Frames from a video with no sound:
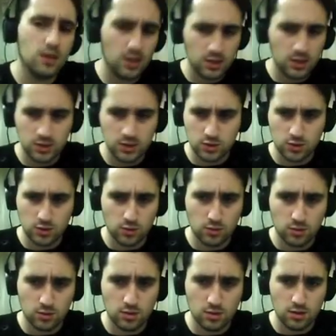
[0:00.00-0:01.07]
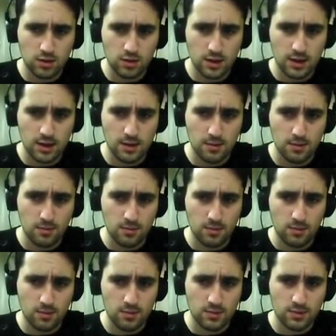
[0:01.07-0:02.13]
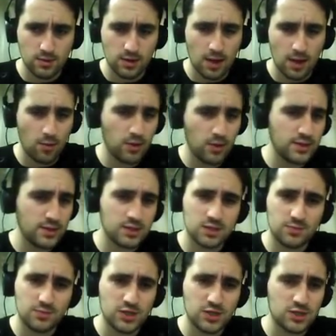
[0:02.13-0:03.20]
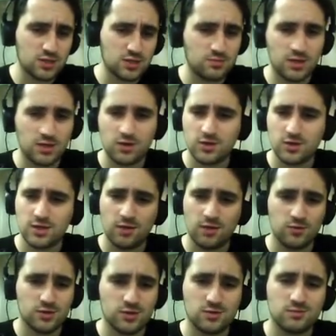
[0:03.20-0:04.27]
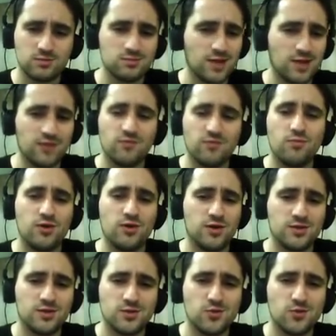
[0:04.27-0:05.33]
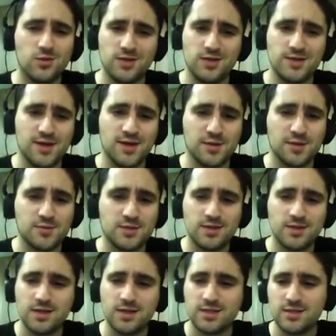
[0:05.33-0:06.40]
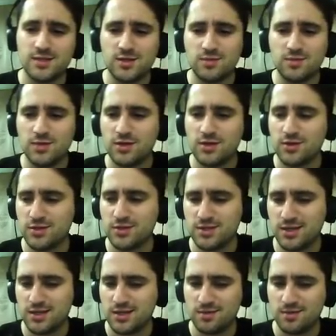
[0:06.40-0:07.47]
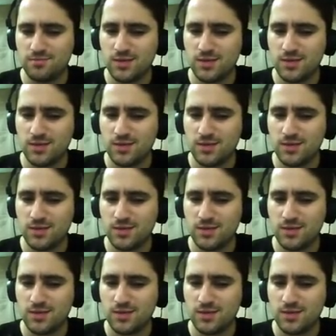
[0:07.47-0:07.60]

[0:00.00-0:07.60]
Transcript: So I'm only suspicious because I was kind of burned so many times. It's not because I